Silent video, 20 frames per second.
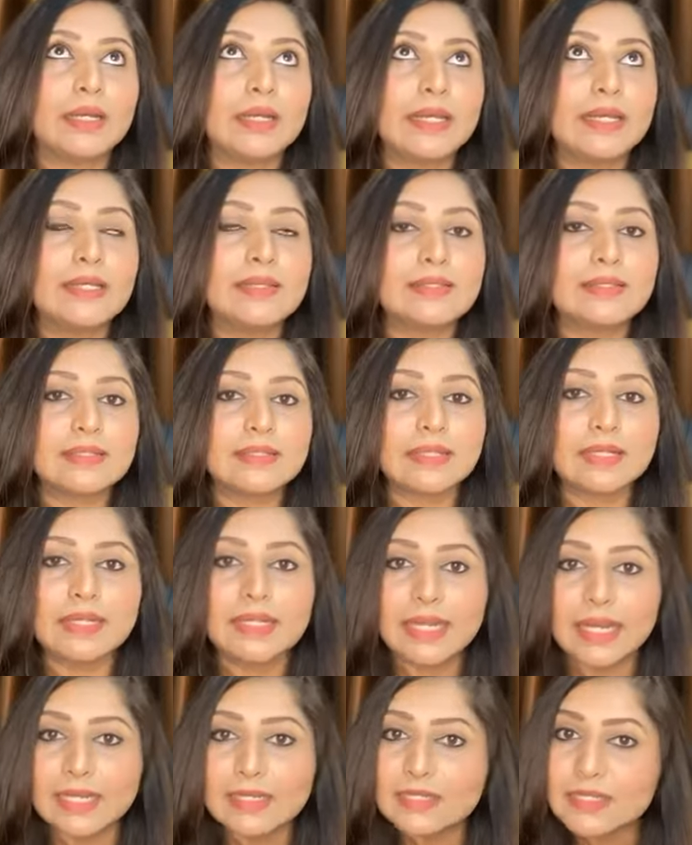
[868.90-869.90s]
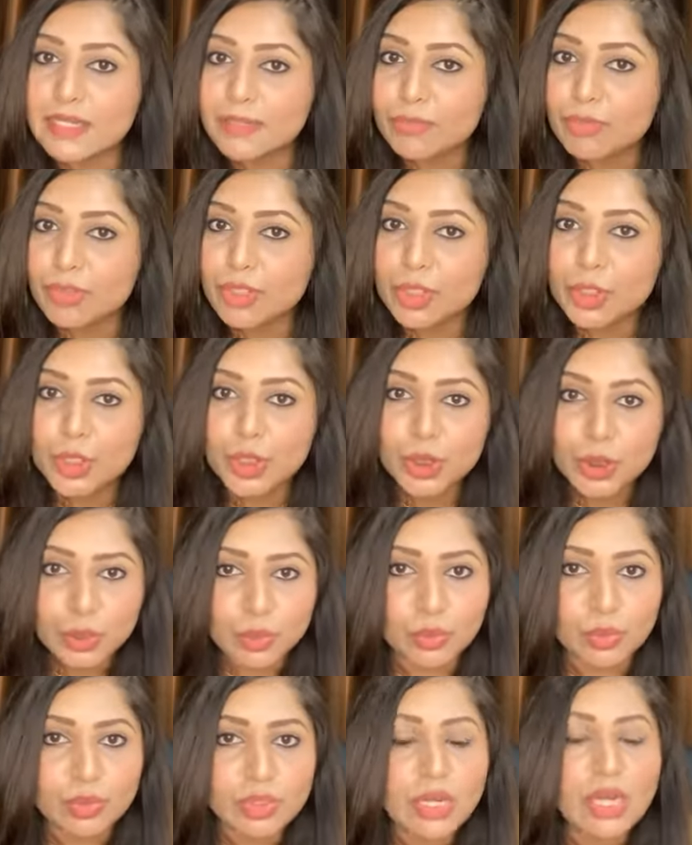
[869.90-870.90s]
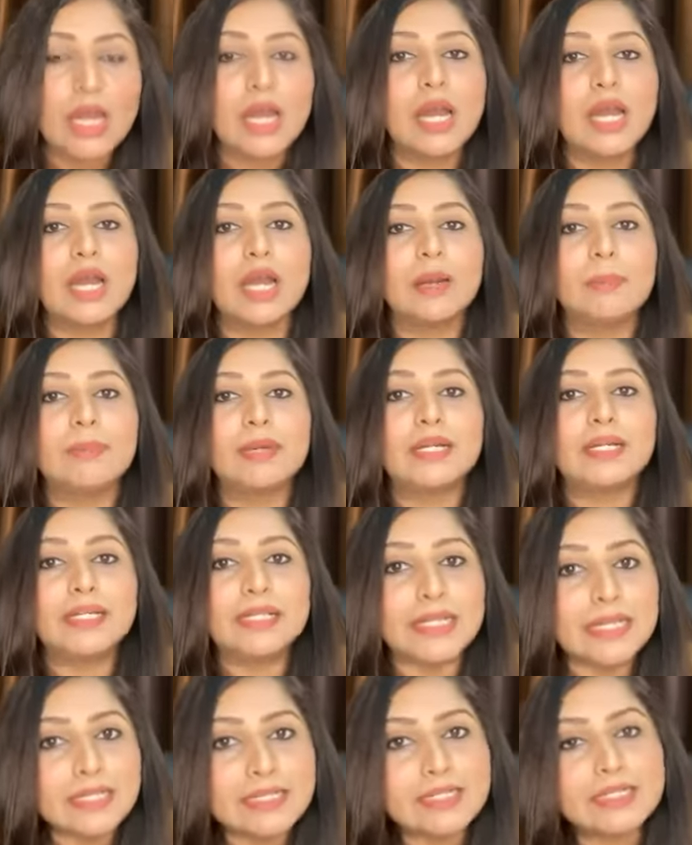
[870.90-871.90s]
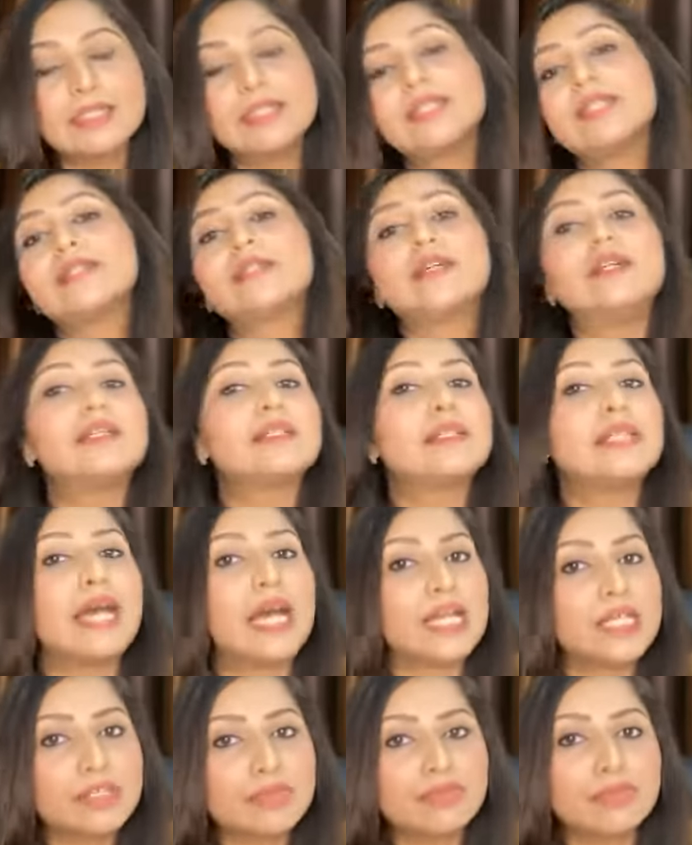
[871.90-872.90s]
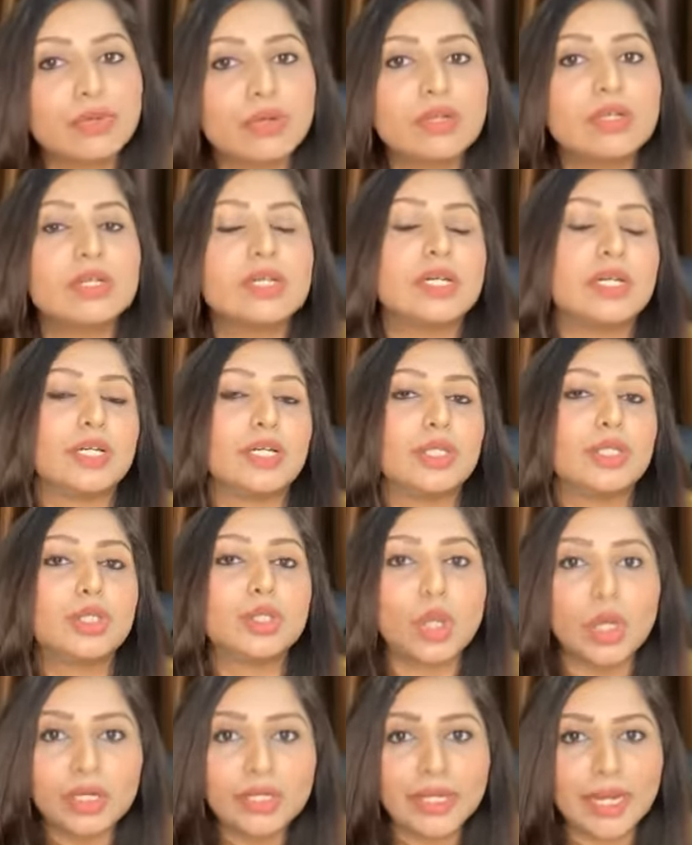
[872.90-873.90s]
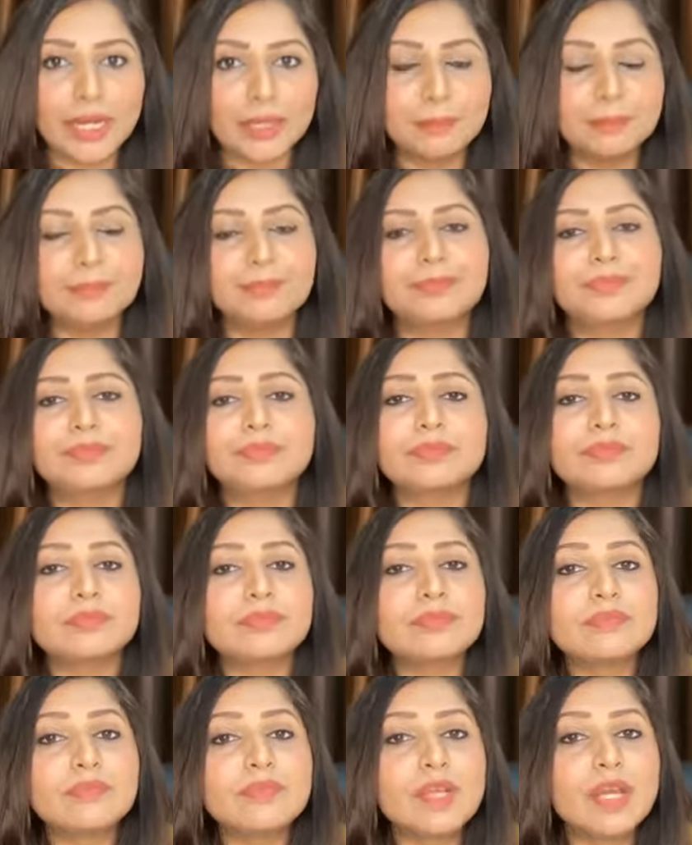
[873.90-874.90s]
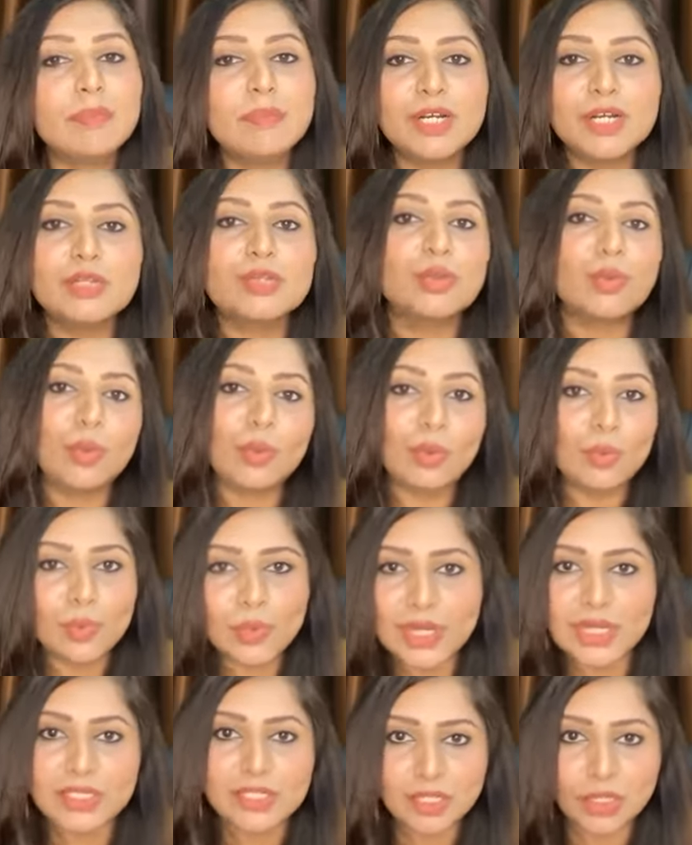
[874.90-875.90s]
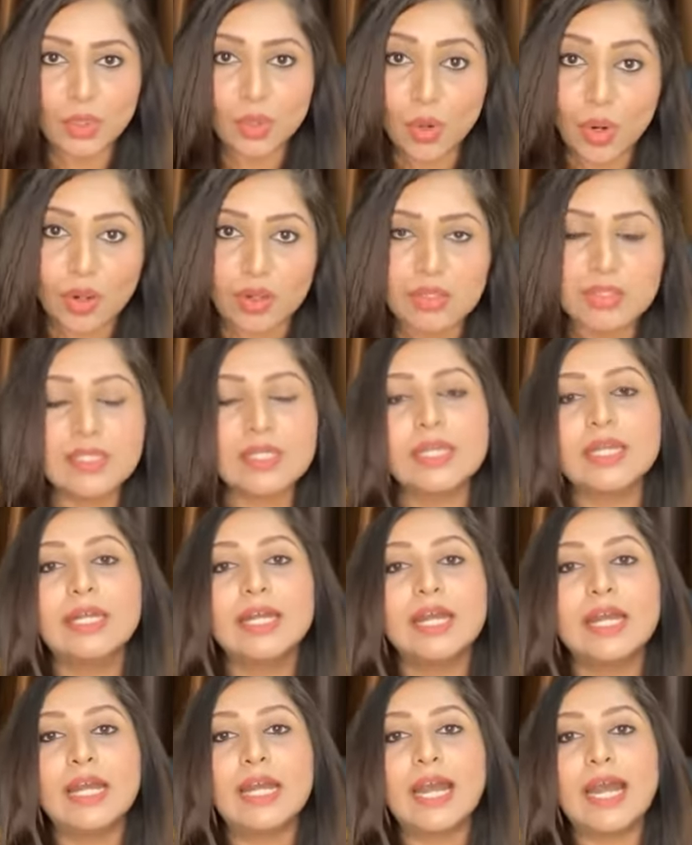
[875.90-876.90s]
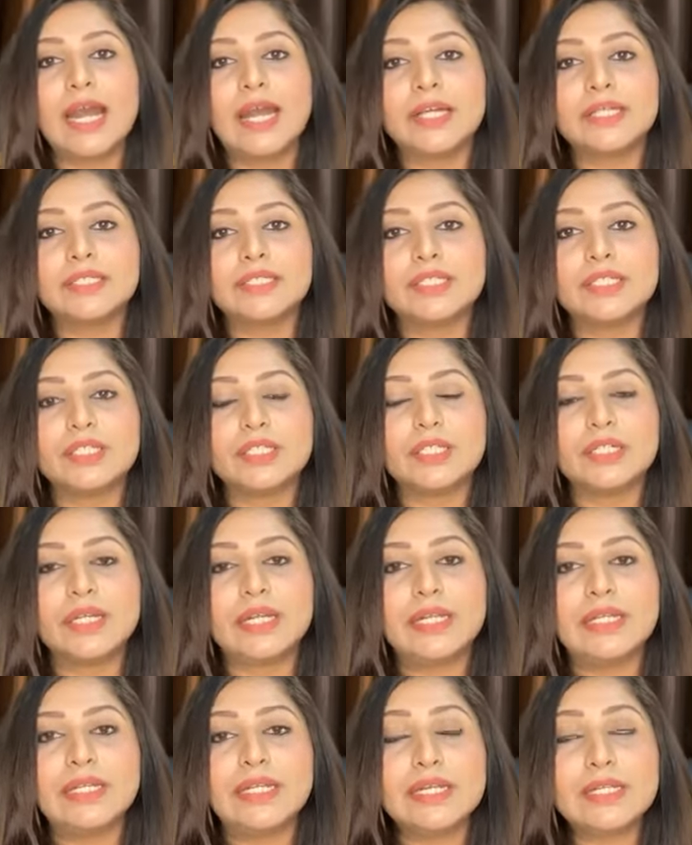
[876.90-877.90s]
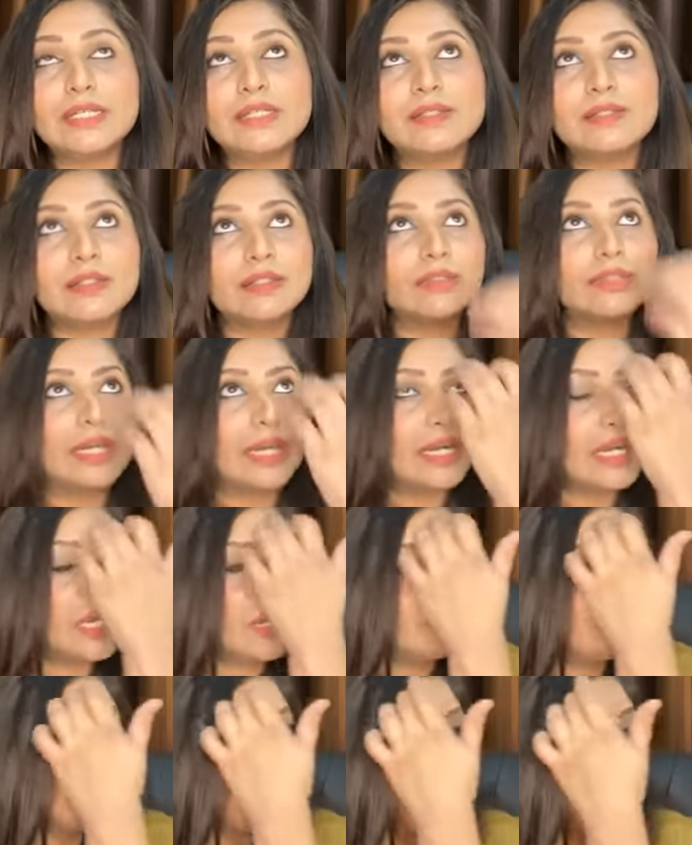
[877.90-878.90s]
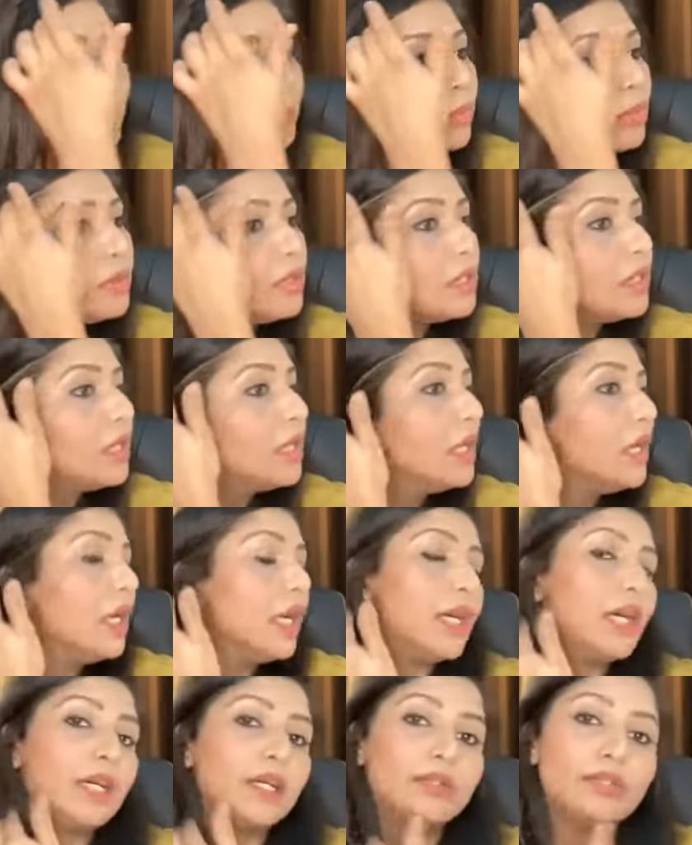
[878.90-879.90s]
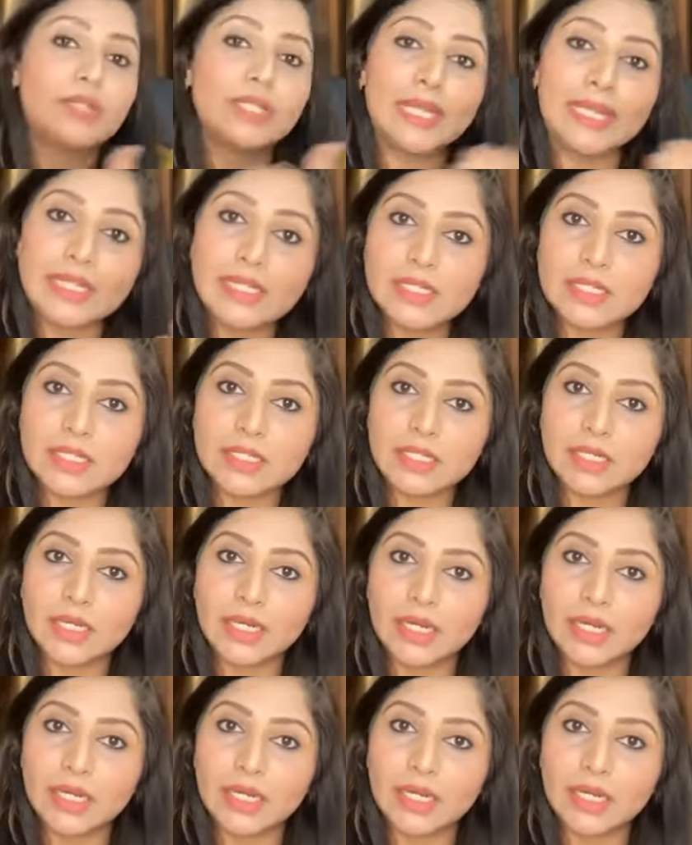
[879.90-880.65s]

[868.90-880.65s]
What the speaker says: is an excellent procedure too, but yes, the results last for a short time, but so does the cost. And in this thread lift, we put threads